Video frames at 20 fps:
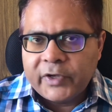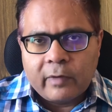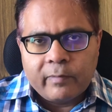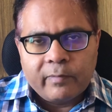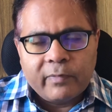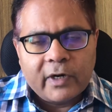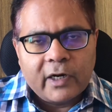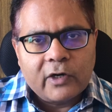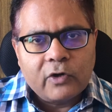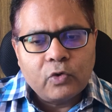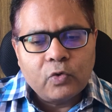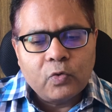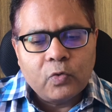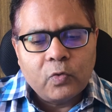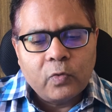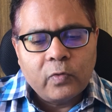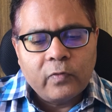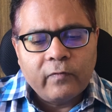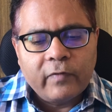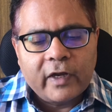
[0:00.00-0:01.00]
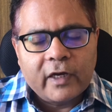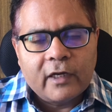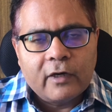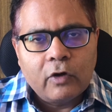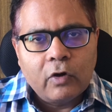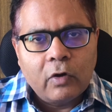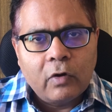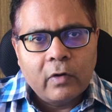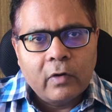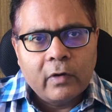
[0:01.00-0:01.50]
compared to very
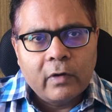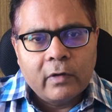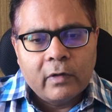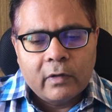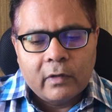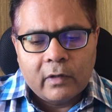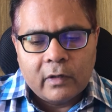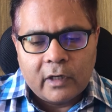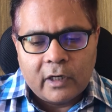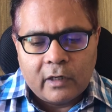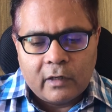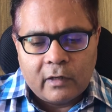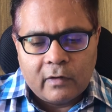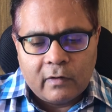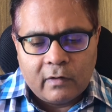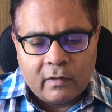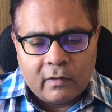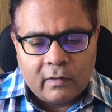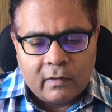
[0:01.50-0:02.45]
long and